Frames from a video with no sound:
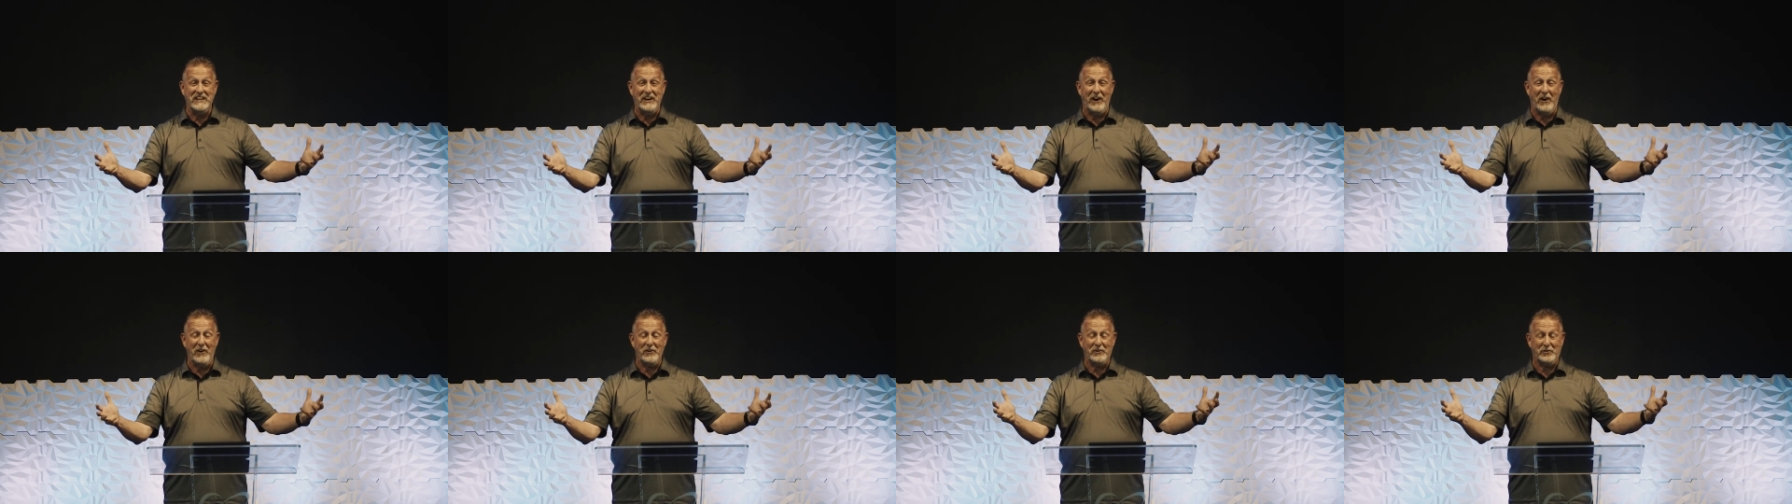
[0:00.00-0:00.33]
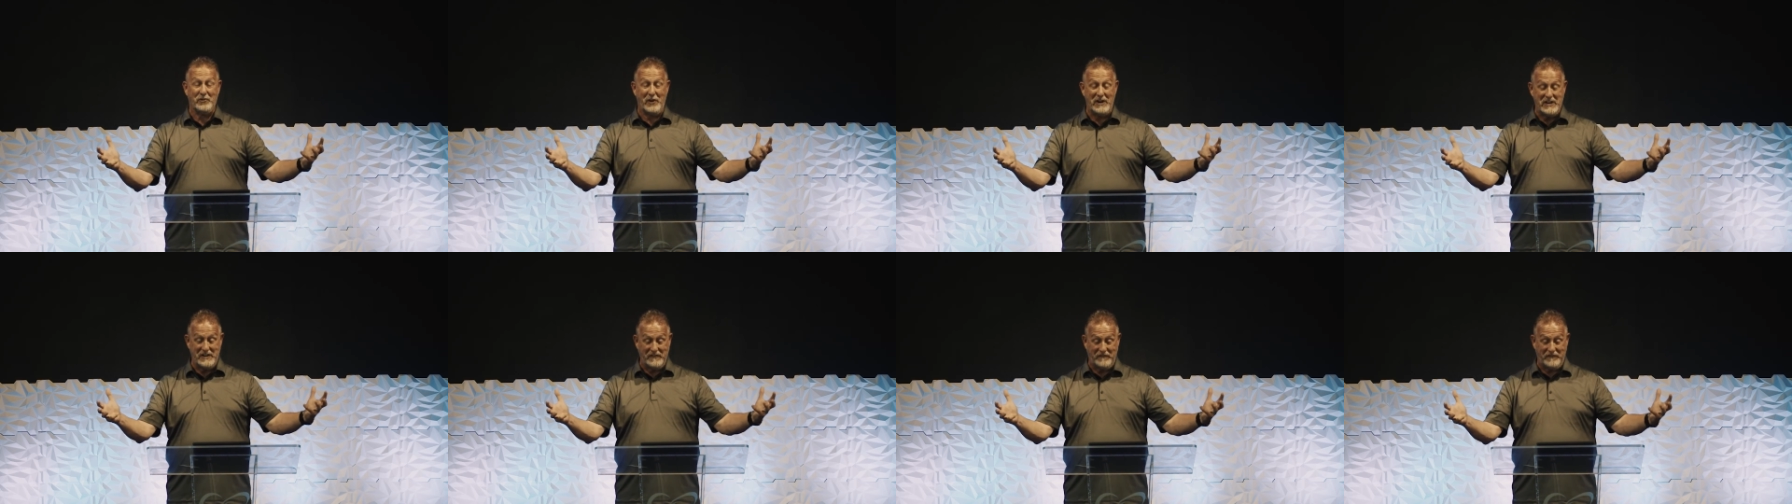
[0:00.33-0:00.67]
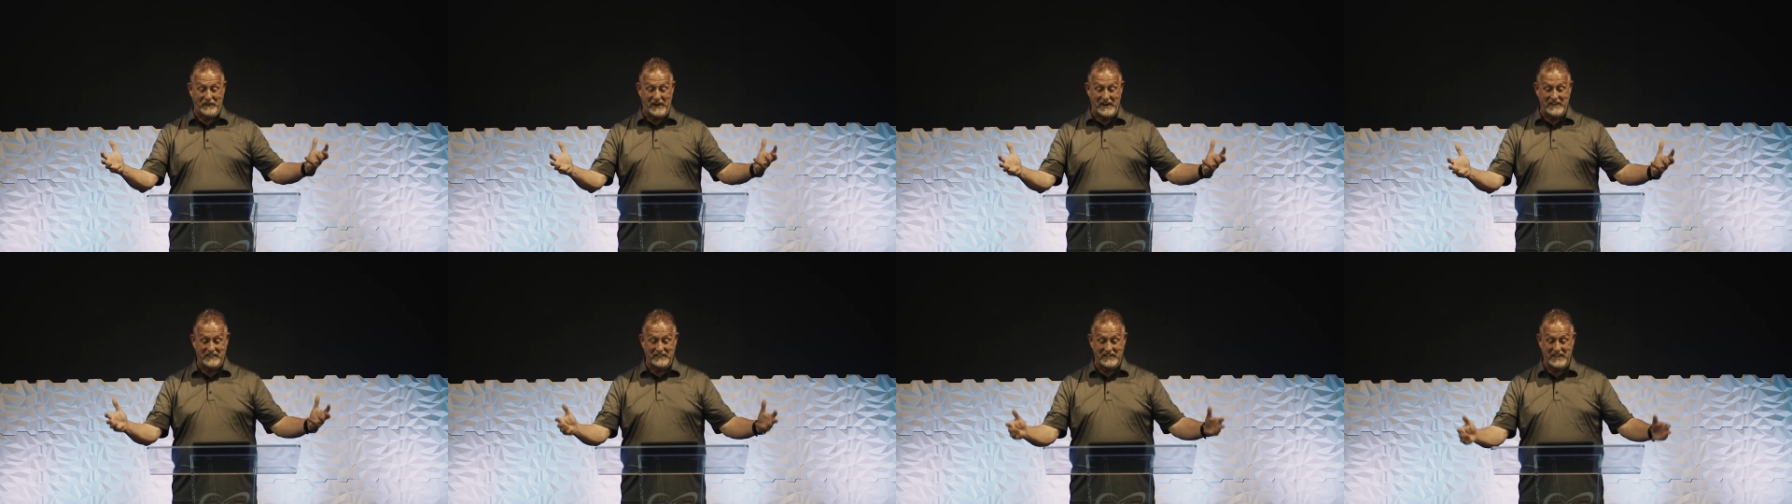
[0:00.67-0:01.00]
are trying to
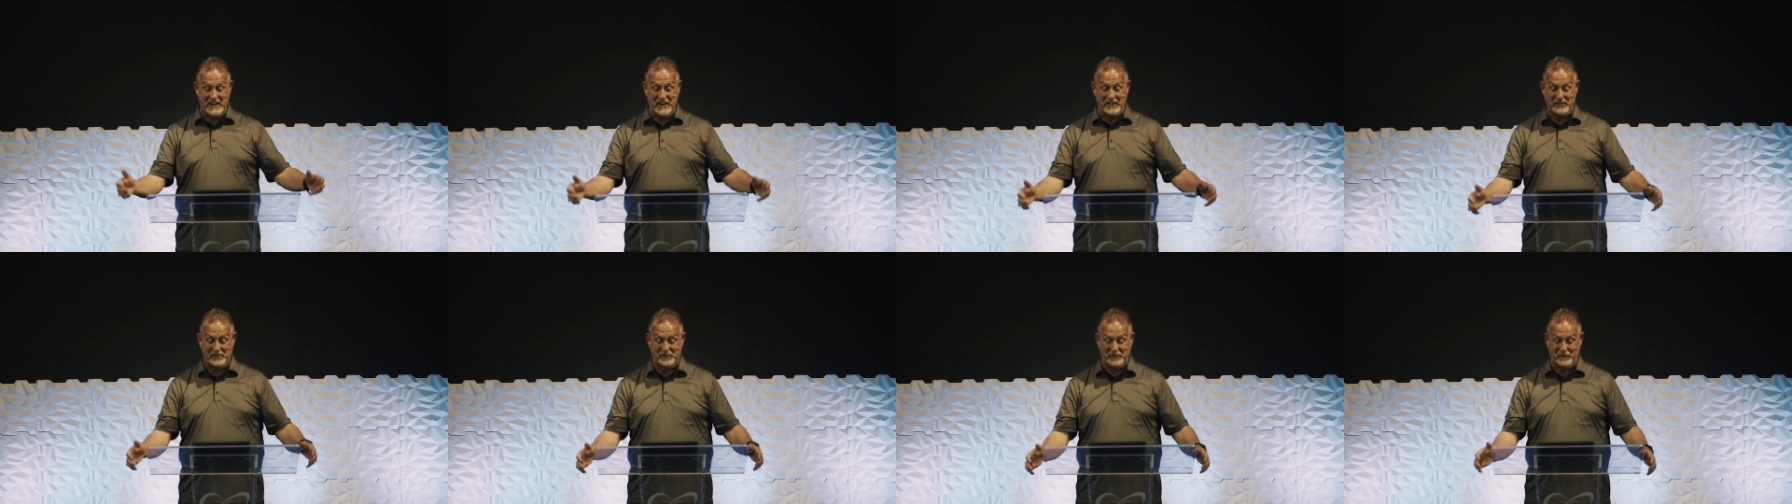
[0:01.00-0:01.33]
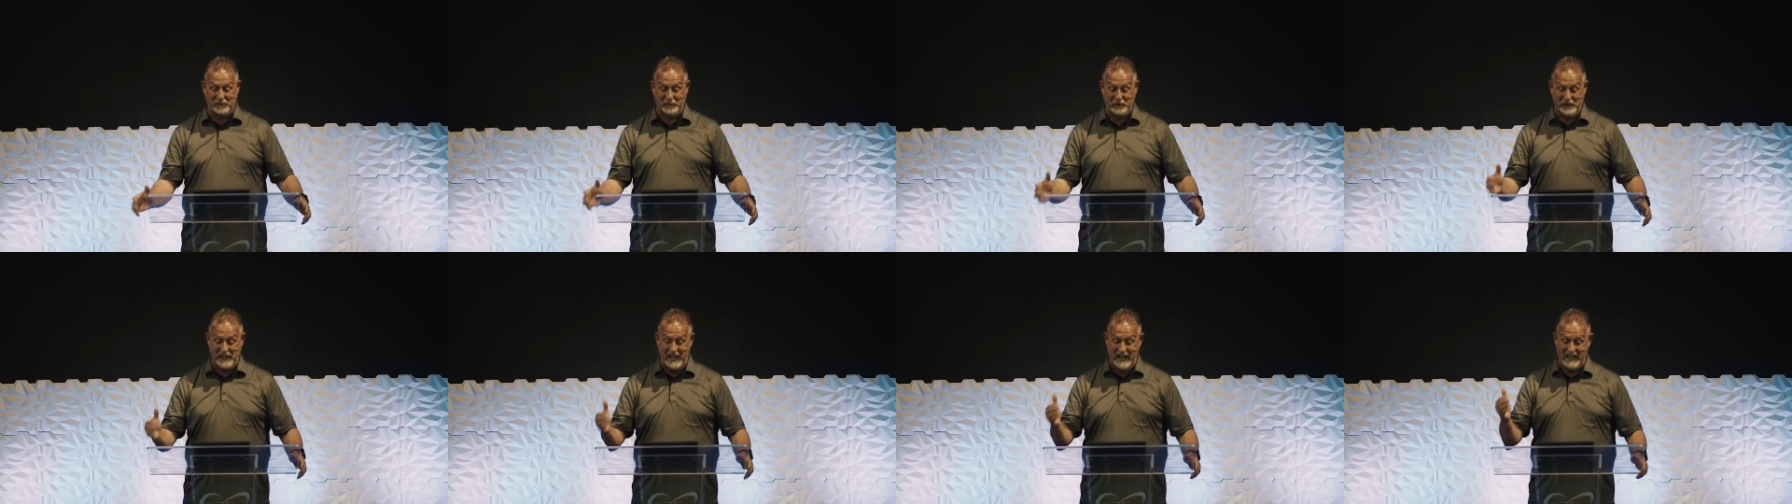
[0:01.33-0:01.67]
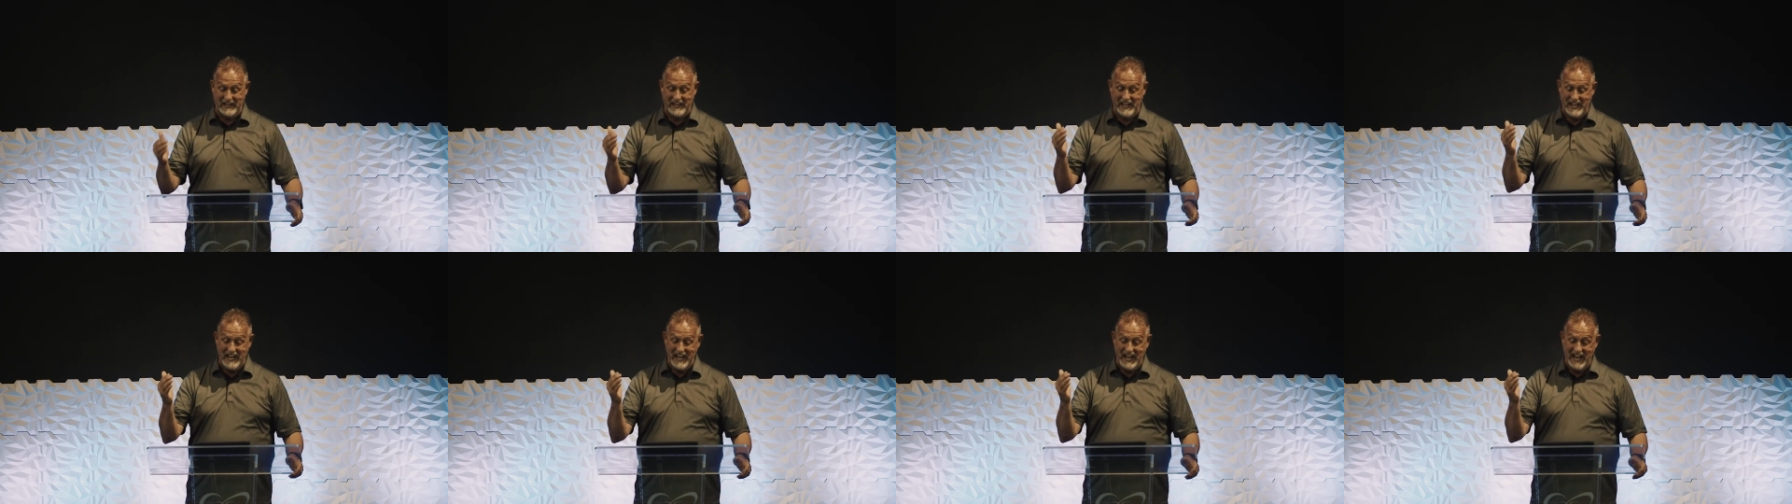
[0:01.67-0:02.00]
find the answer for
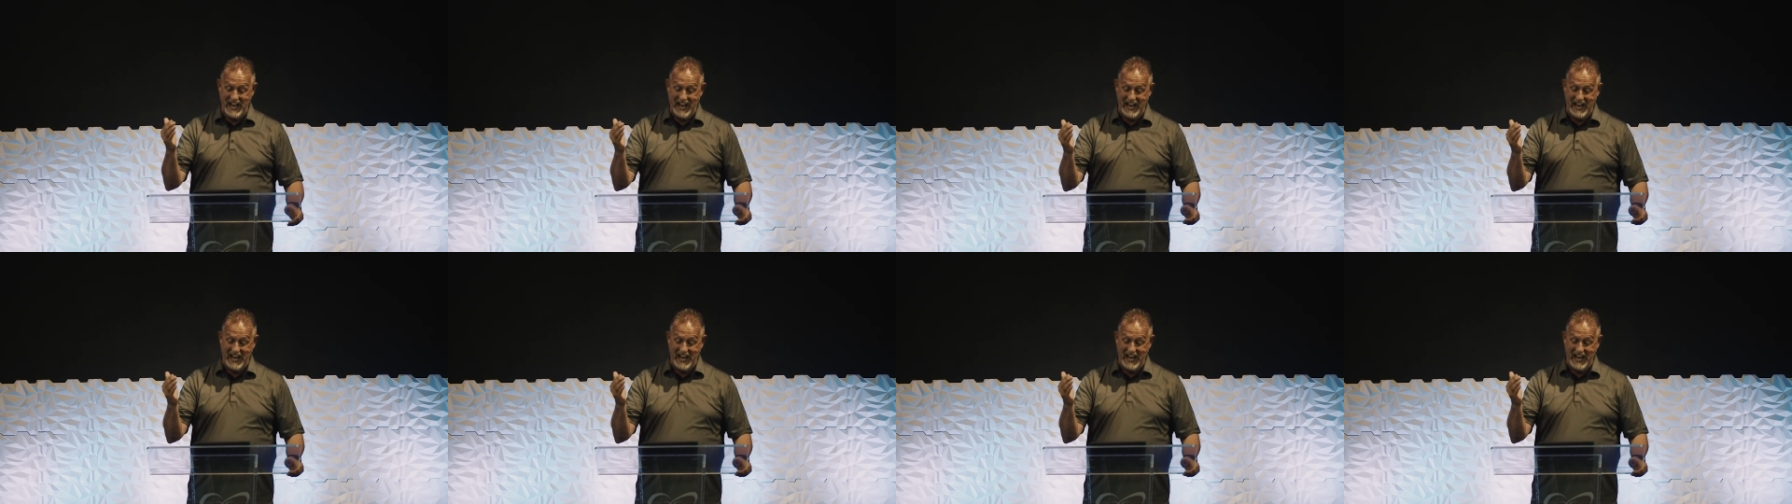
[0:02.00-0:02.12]
that